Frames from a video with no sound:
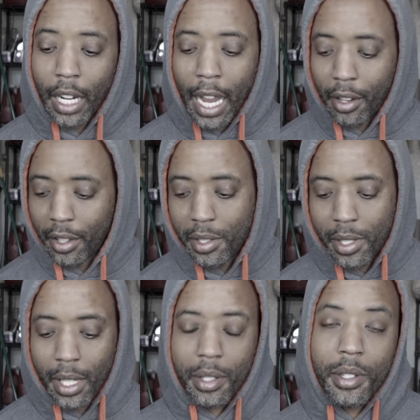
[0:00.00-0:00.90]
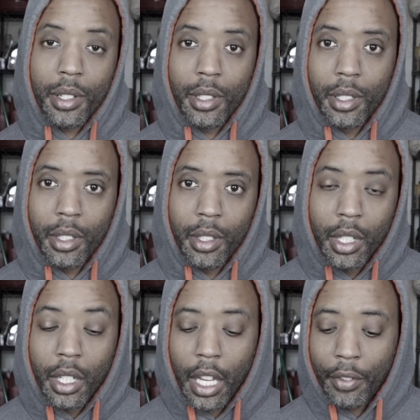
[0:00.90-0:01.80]
out of these 6.
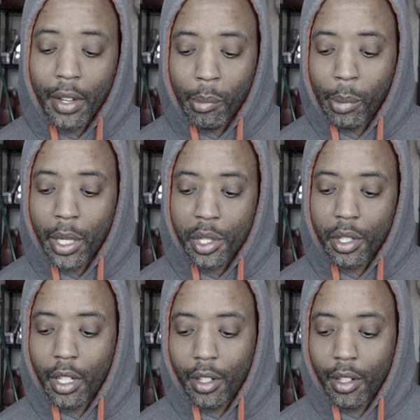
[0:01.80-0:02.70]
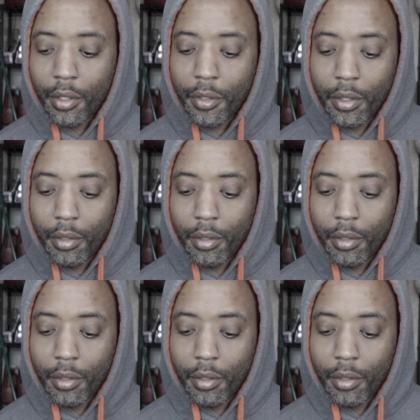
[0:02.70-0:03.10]
If you have a budget of